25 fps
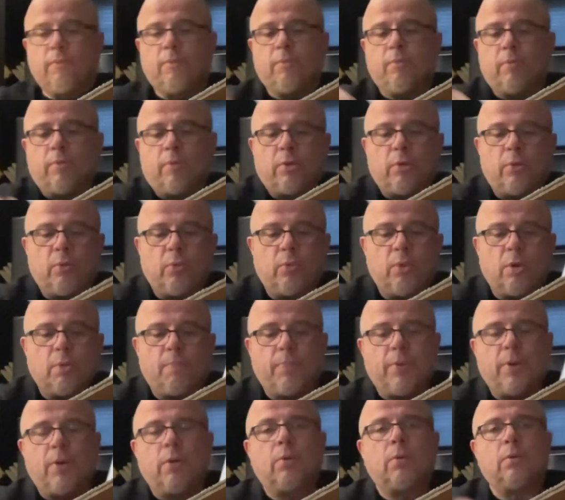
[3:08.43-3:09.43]
Very well
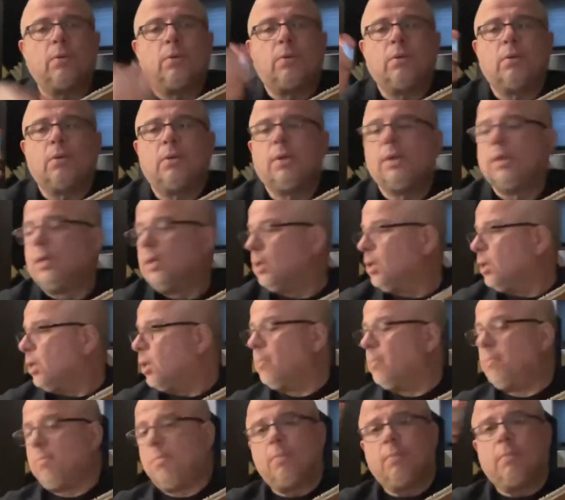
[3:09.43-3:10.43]
built. The
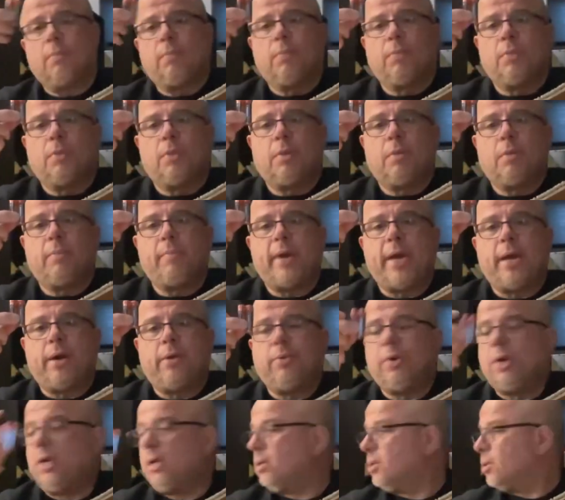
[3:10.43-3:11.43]

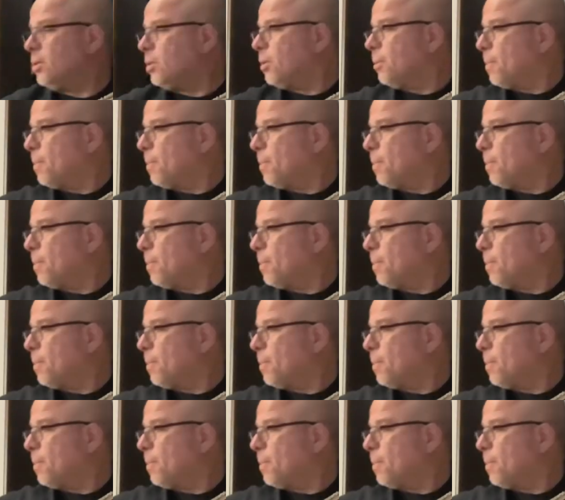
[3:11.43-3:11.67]
batteries.